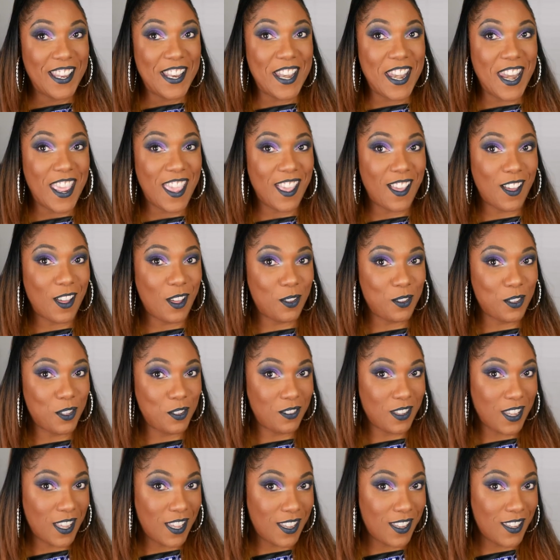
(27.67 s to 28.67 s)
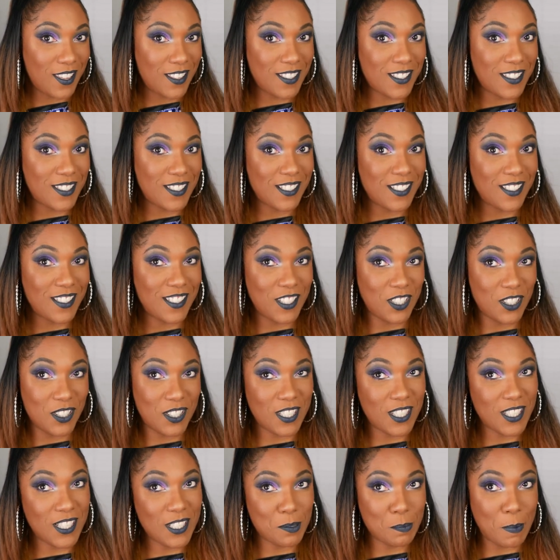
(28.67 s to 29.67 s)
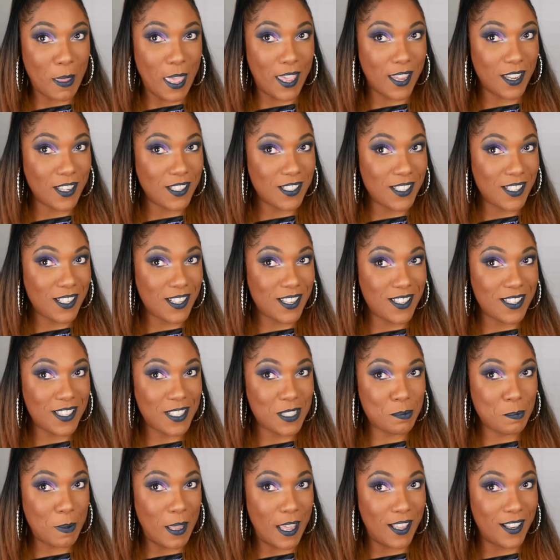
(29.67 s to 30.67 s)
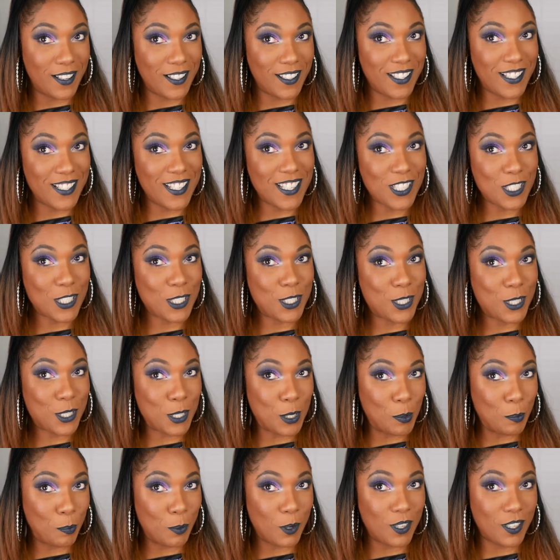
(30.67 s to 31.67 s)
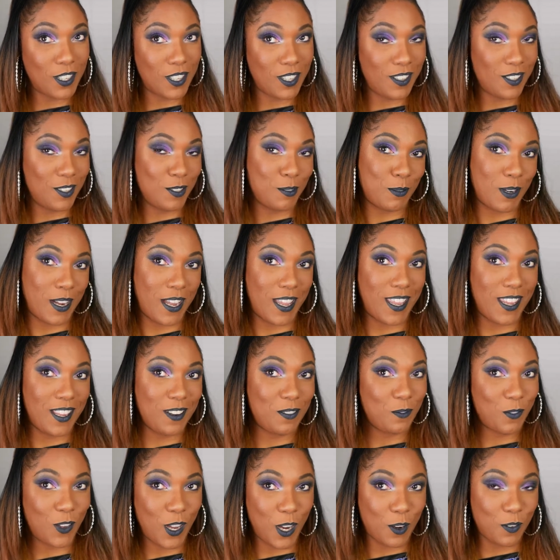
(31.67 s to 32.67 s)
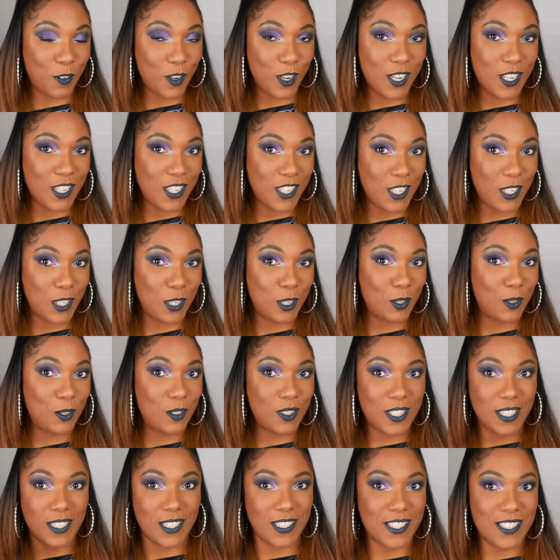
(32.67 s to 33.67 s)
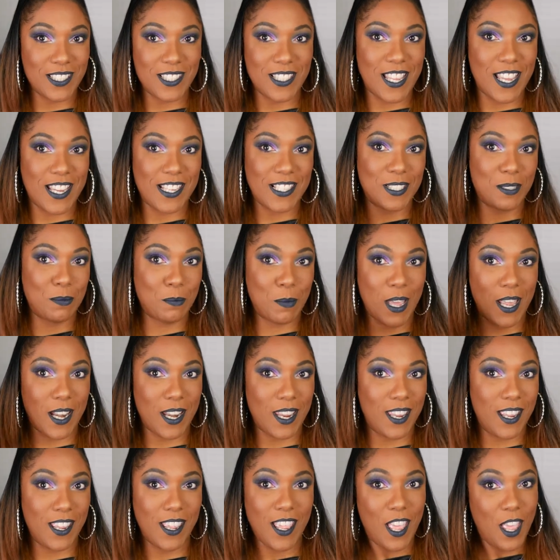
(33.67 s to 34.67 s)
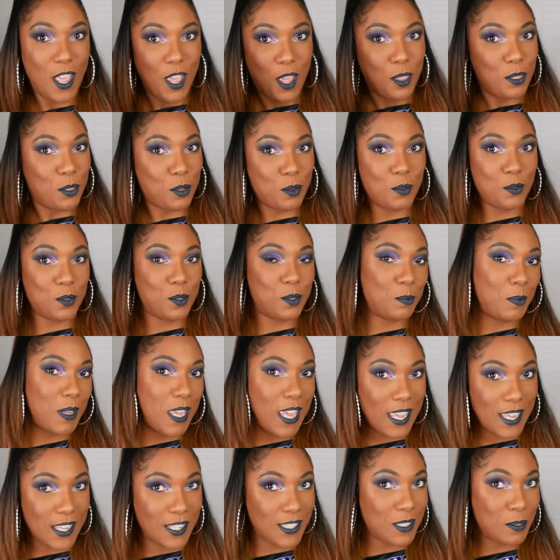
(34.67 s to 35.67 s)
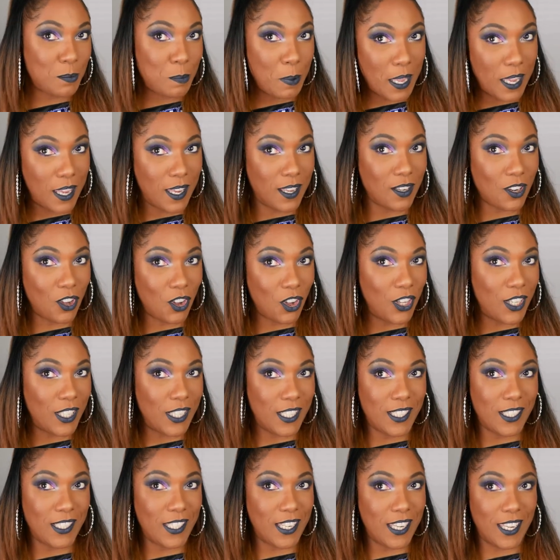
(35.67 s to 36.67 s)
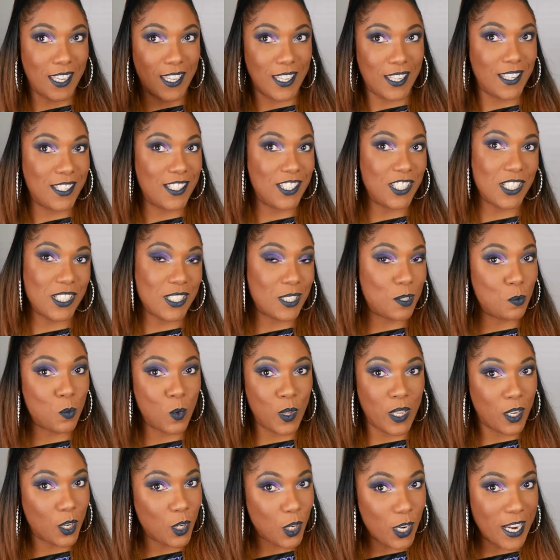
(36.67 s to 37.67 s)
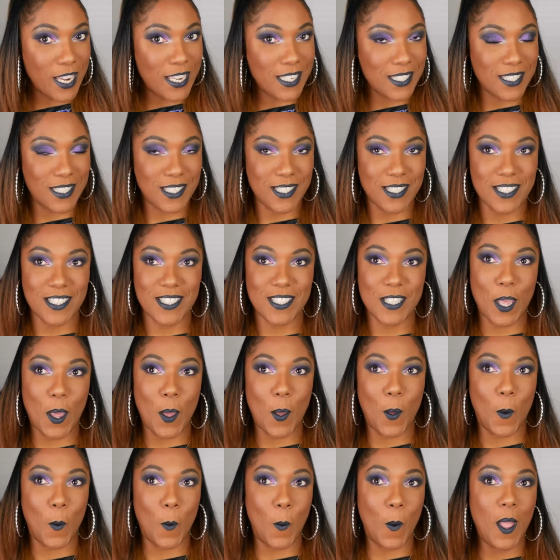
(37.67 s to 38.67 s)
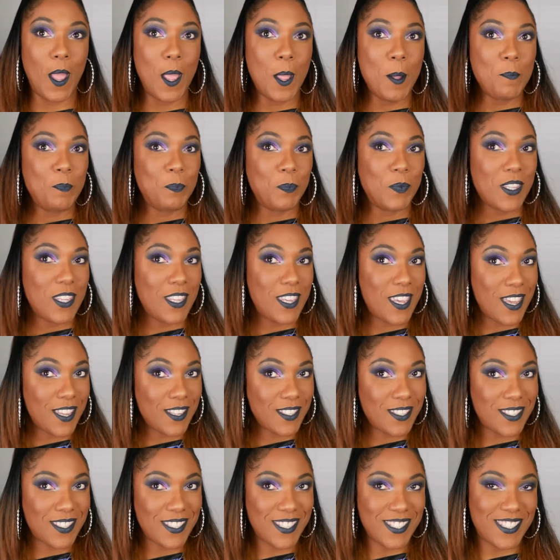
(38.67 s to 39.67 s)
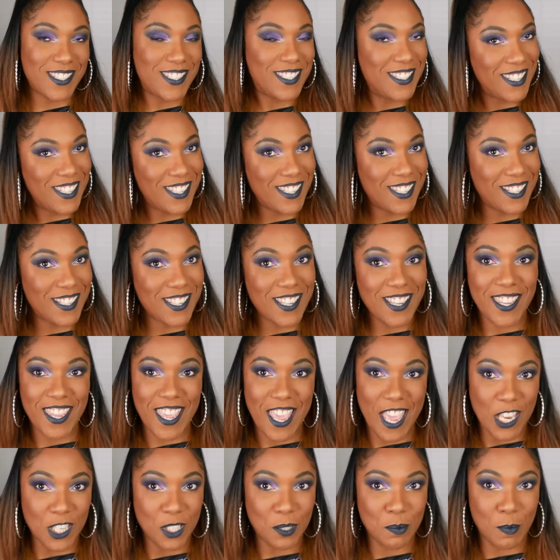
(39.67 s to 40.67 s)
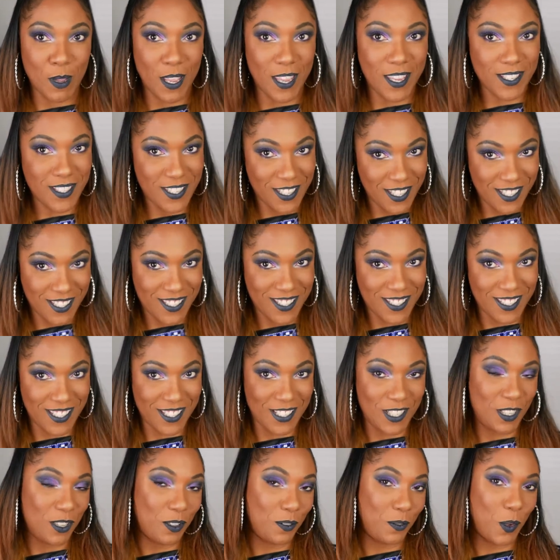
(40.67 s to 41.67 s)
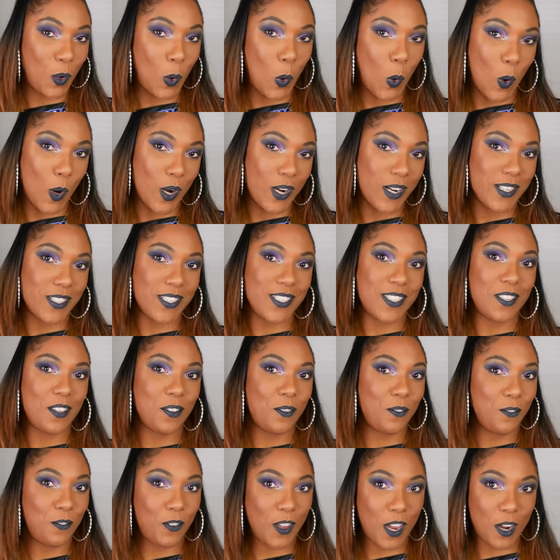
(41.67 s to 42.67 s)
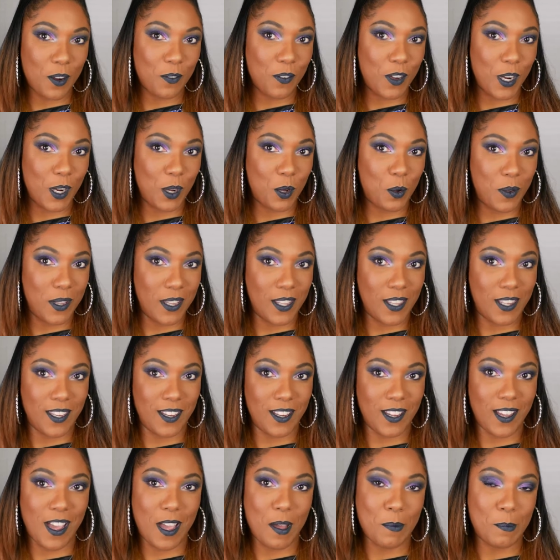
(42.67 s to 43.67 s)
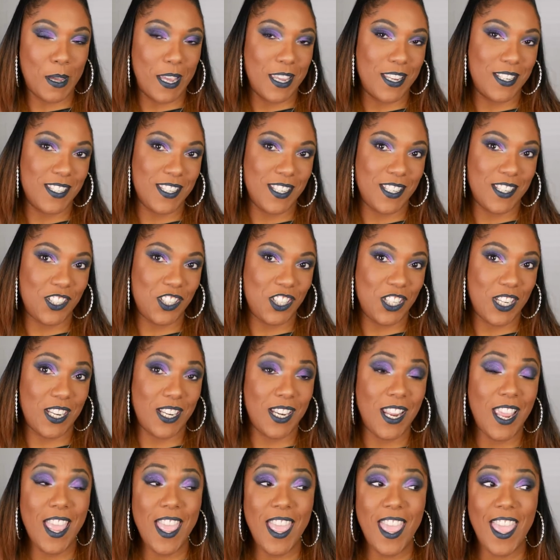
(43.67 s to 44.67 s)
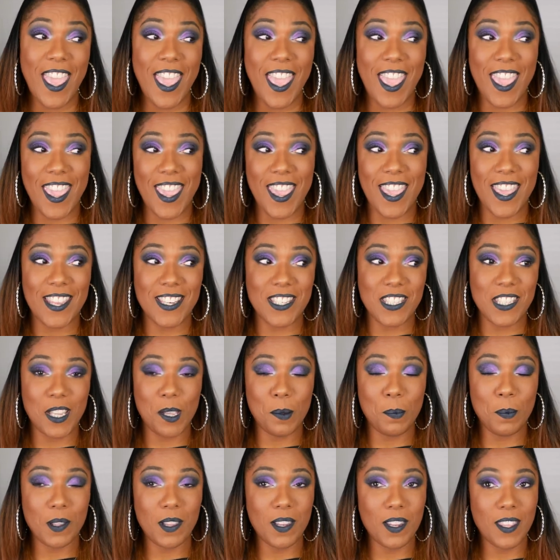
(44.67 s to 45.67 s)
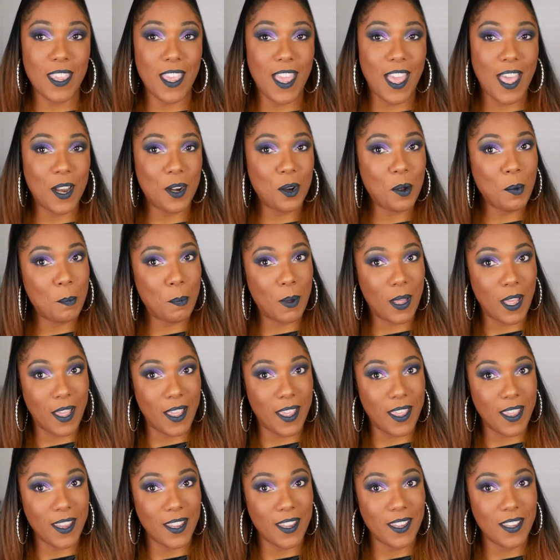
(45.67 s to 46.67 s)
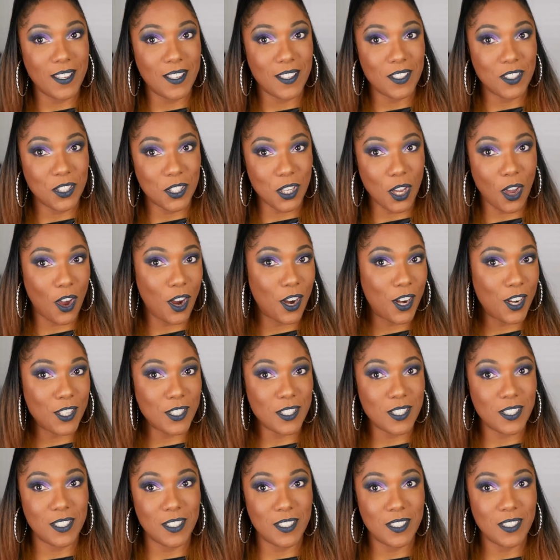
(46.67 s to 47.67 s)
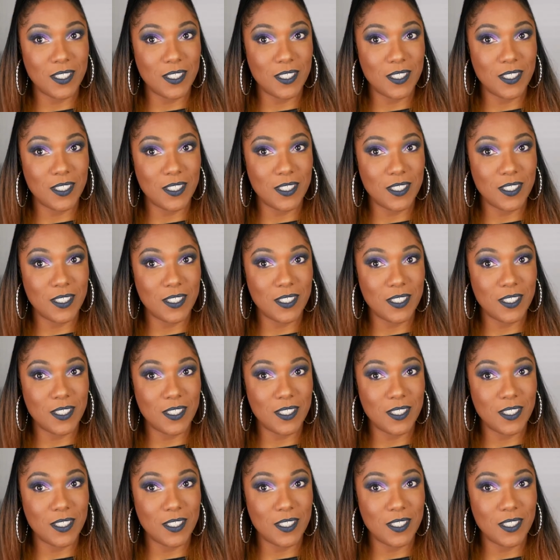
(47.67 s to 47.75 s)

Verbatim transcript: Now, you guys, you see this packaging on this palette? Super cute, right? Very, very cute. It looks like somebody threw some cans of paint on it and it just went crazy. So, yes, this did catch my attention, of course. Very, very quickly it caught my attention. And typically, I don't buy Tarte